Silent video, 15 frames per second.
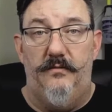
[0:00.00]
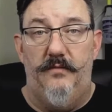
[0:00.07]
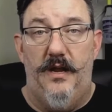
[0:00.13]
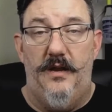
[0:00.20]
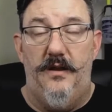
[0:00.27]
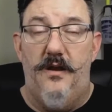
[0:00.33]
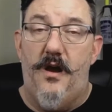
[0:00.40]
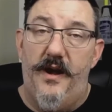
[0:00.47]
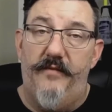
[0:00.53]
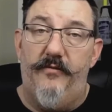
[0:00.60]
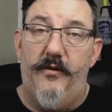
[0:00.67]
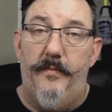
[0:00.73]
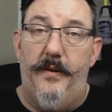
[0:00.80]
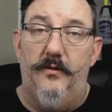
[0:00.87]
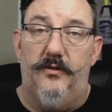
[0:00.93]
and not every
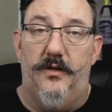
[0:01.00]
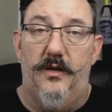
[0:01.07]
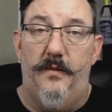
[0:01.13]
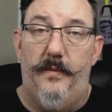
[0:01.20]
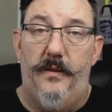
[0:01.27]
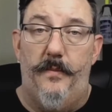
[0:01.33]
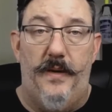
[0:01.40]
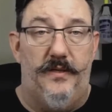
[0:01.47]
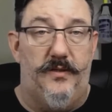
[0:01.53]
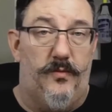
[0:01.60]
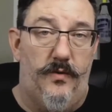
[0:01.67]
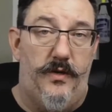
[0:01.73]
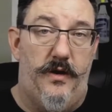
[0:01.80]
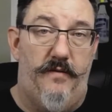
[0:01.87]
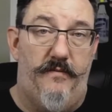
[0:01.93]
beer is going to be the best
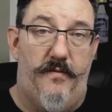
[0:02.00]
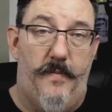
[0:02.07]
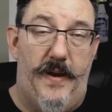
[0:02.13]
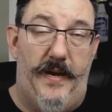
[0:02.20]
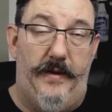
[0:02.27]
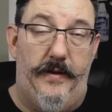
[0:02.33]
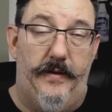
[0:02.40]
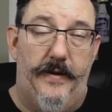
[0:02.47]
one you ever made.